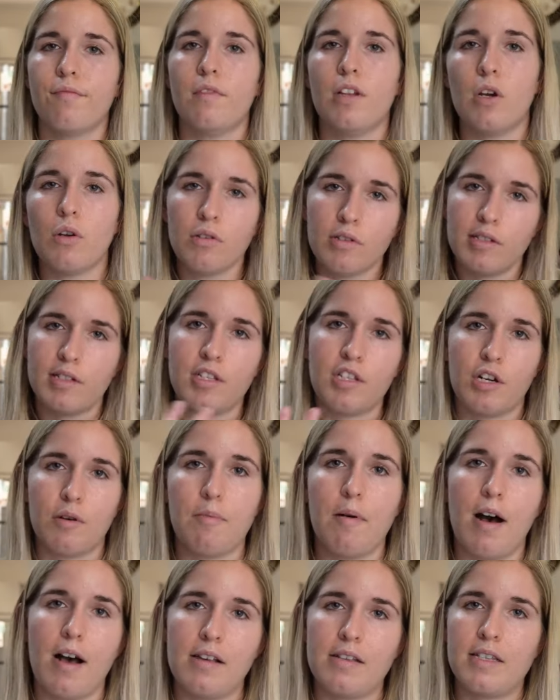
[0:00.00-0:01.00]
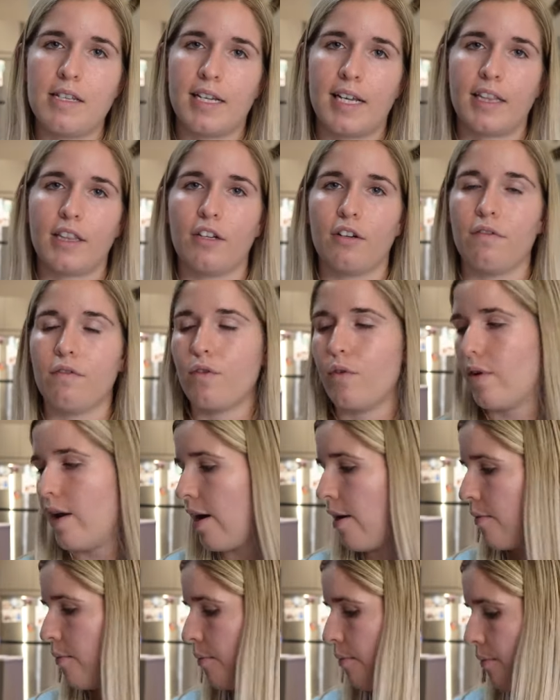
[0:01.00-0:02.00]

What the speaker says: noses and their paws to get their food out.